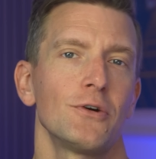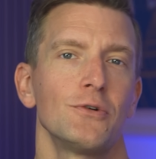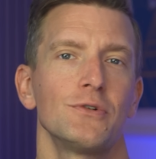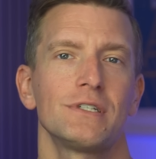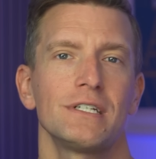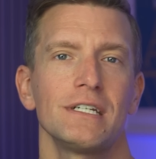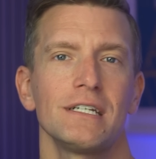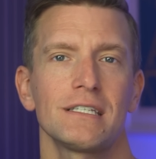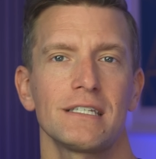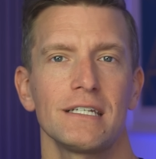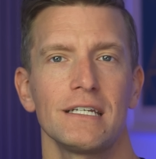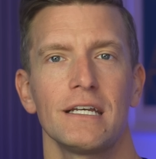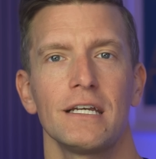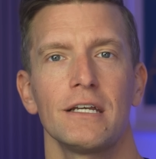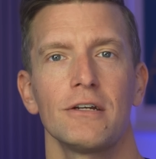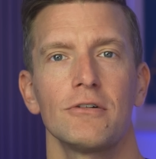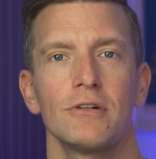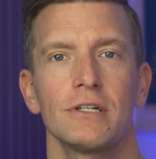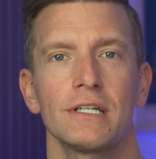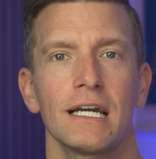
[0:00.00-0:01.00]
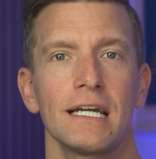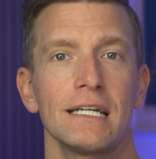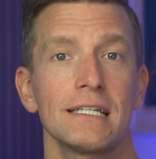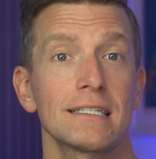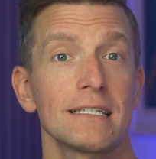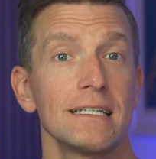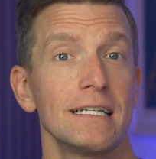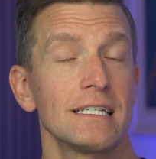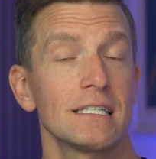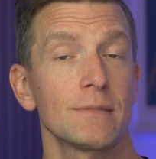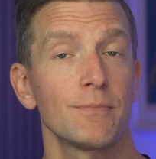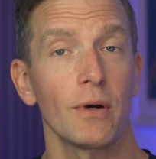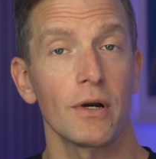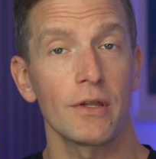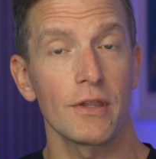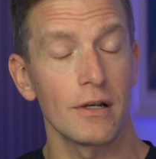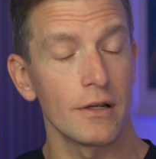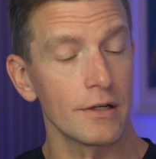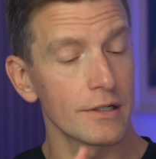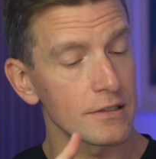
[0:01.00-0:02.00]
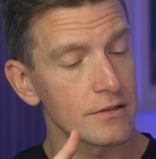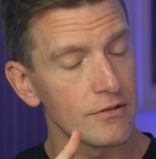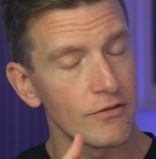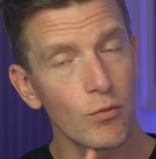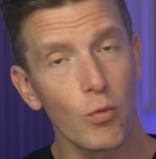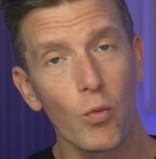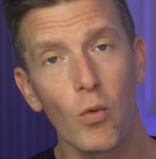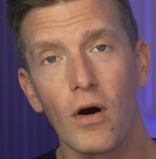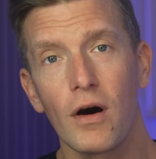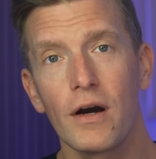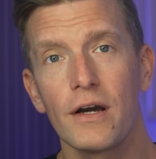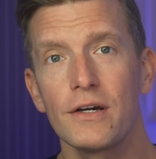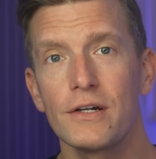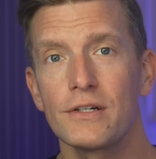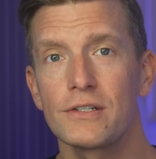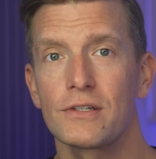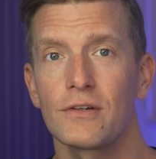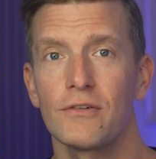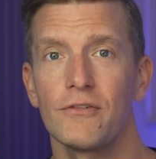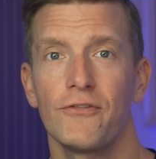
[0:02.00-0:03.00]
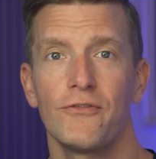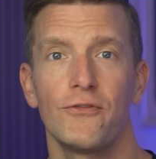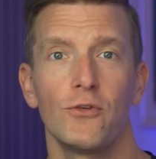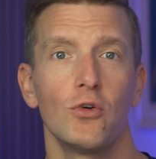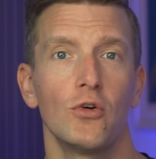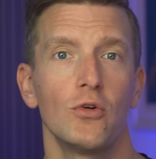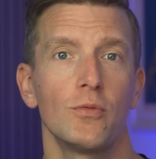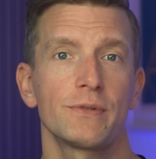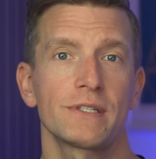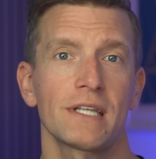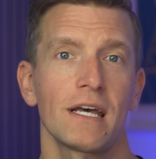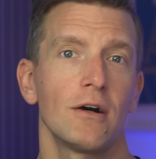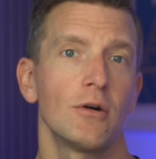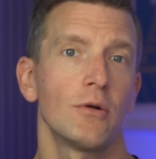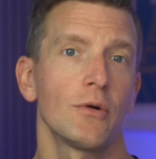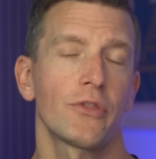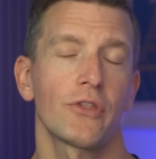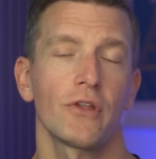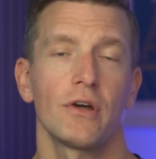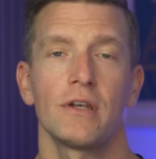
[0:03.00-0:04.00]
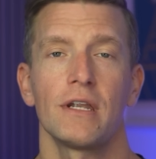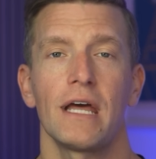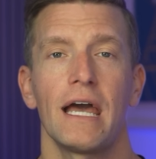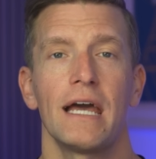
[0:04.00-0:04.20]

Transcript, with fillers: OTC hearing aids list by the likes of Wired, Forbes Health, and